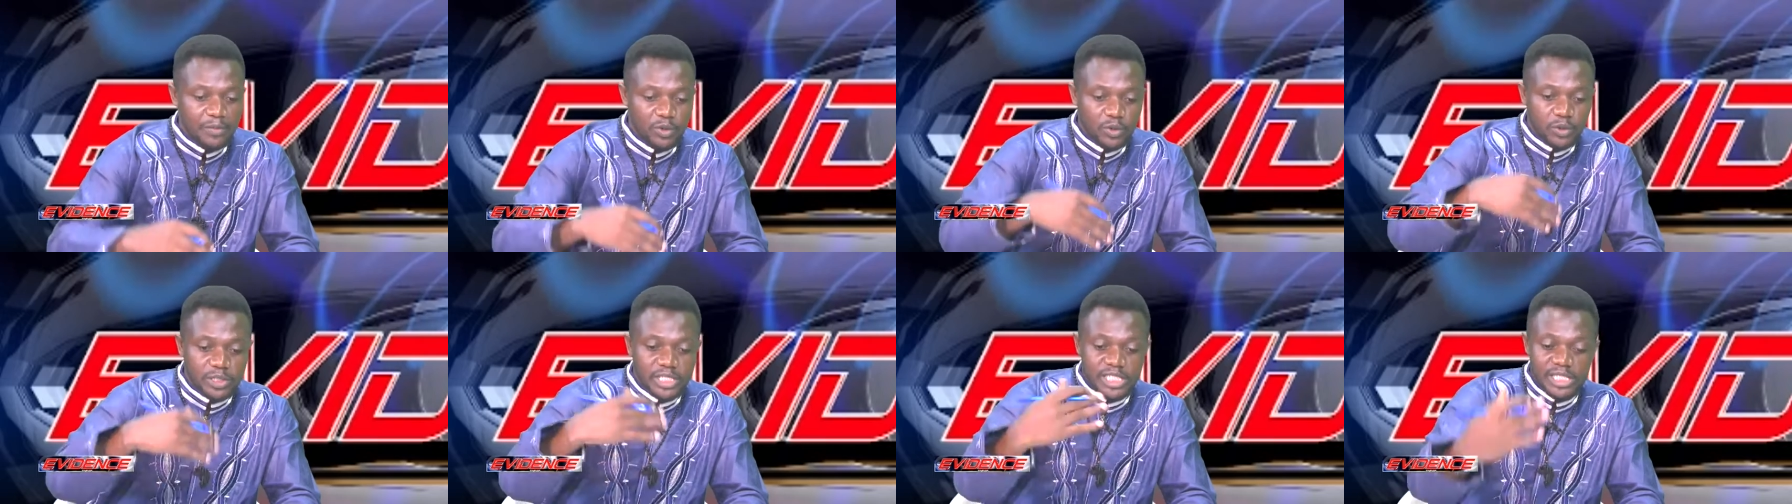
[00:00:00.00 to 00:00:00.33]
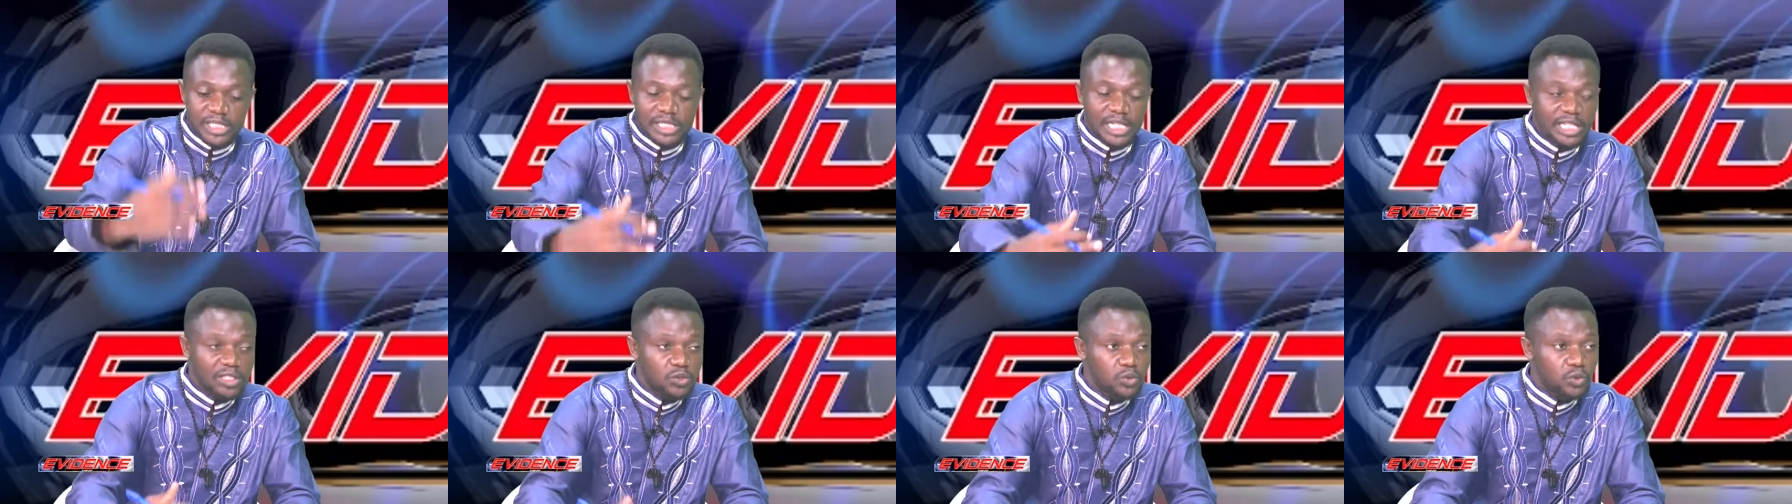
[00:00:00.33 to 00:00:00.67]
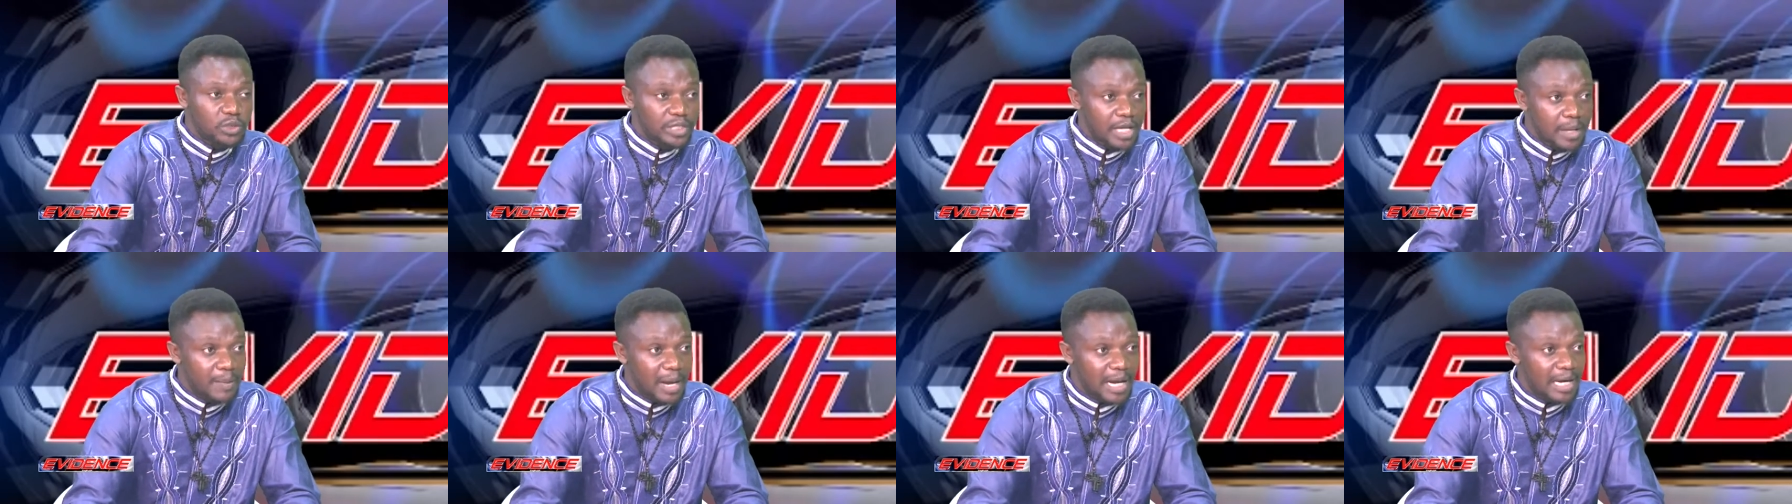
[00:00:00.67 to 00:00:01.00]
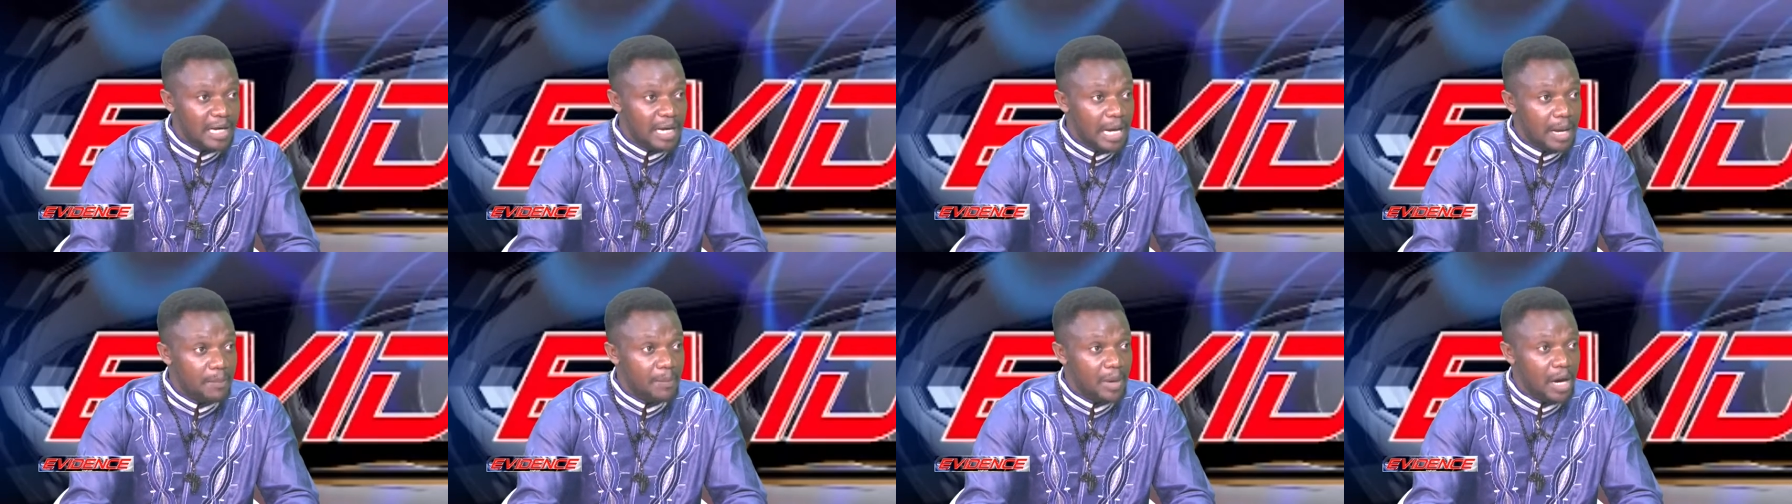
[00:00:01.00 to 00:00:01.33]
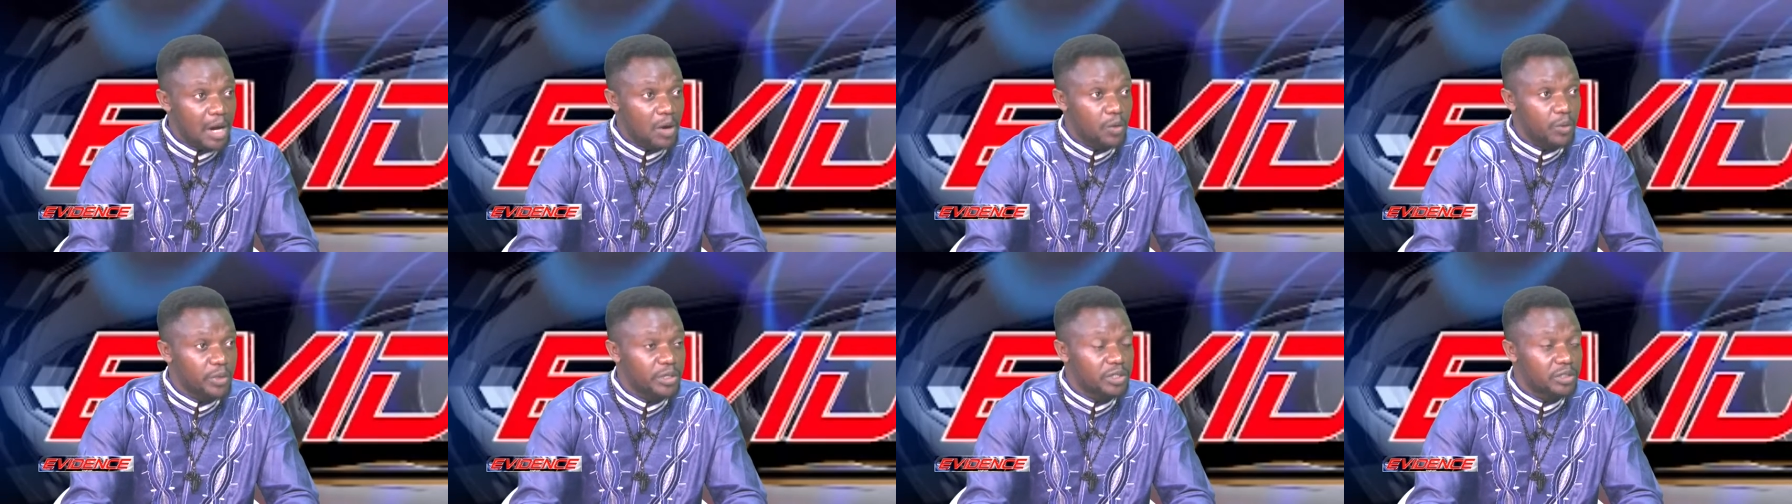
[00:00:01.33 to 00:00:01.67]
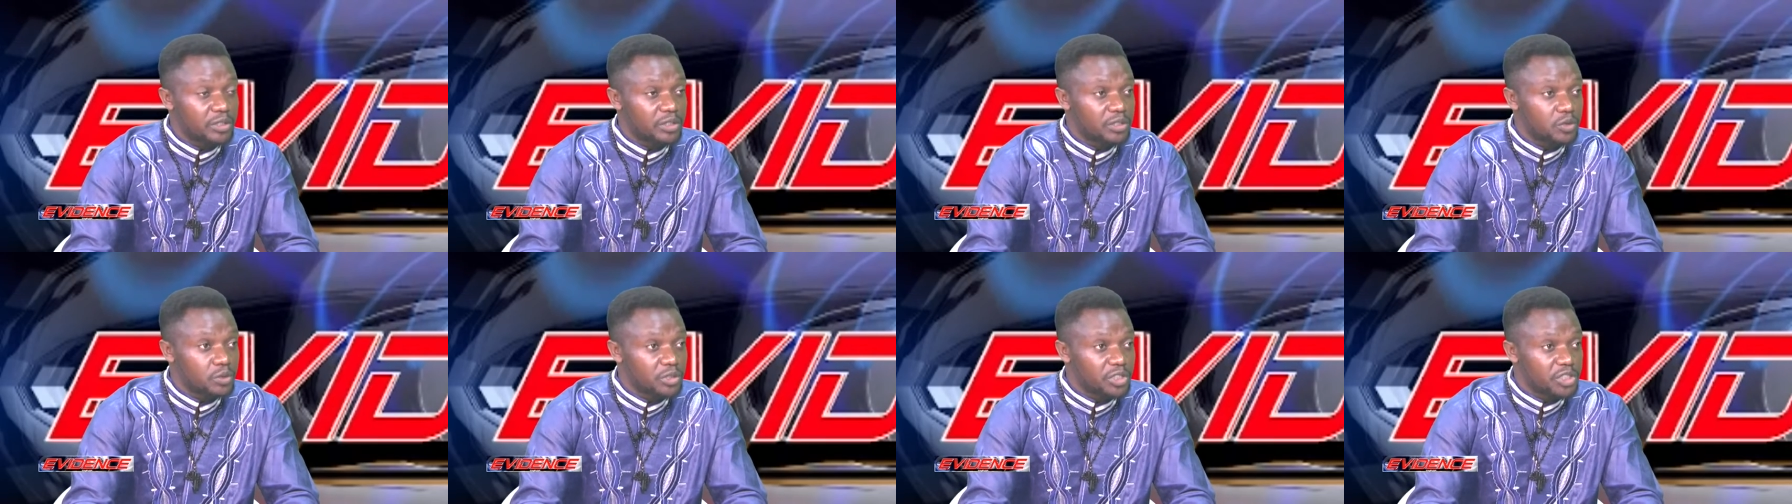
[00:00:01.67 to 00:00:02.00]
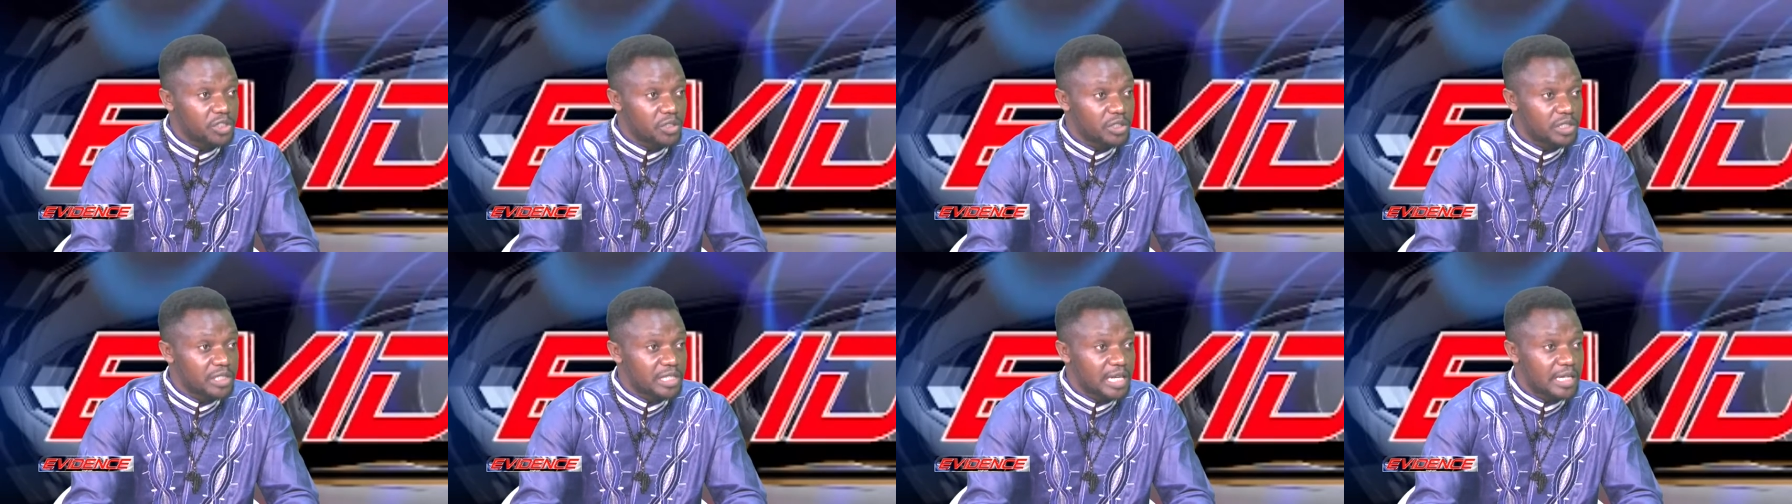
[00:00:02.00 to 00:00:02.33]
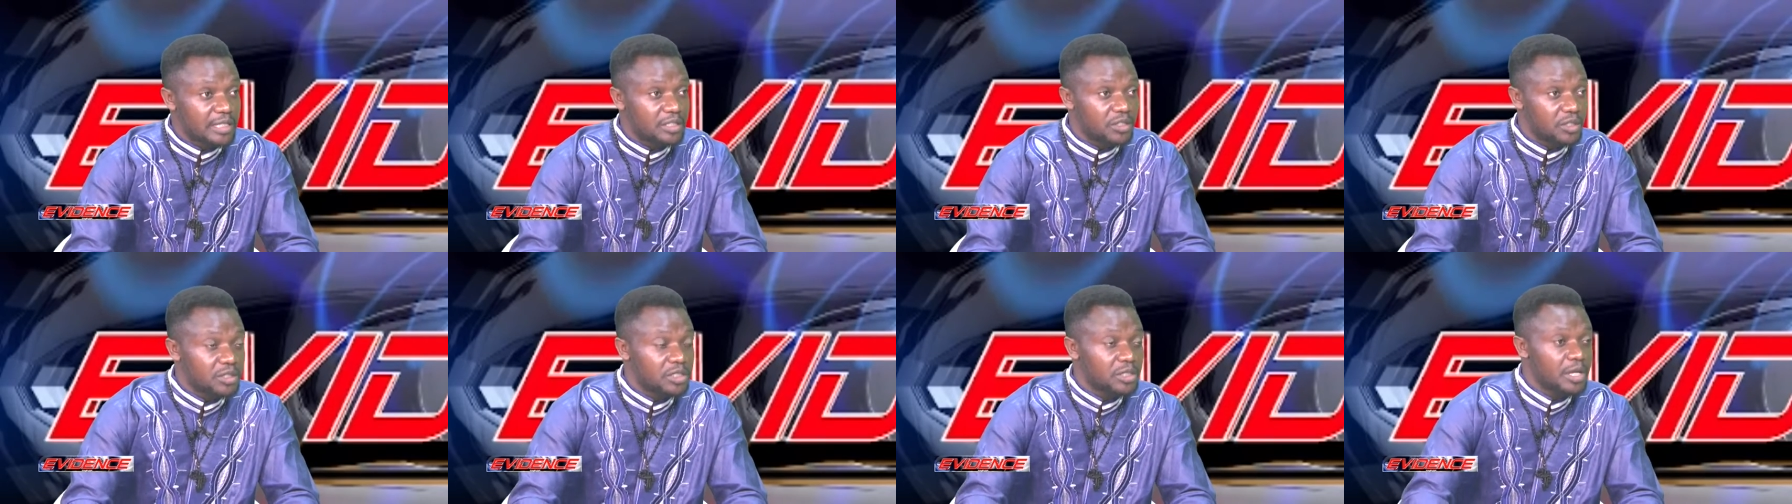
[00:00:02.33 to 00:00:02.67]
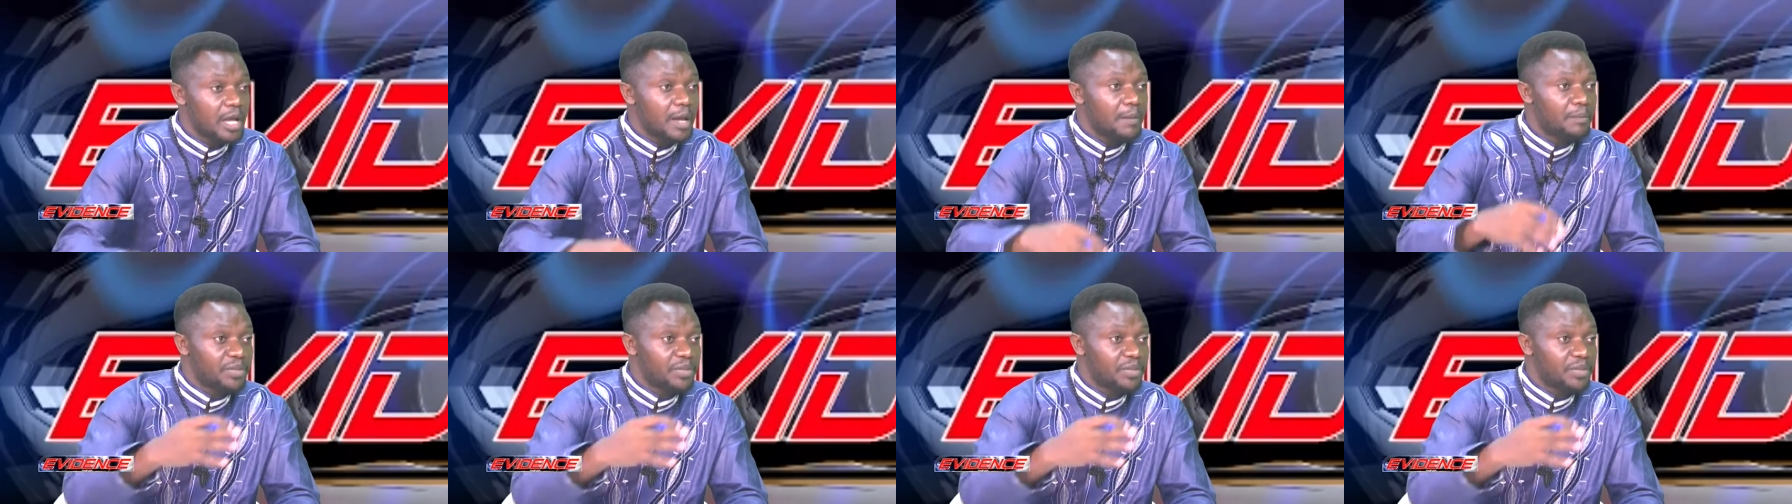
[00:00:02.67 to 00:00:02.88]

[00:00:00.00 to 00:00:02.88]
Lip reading: you dictate to them and come out with resolutions and just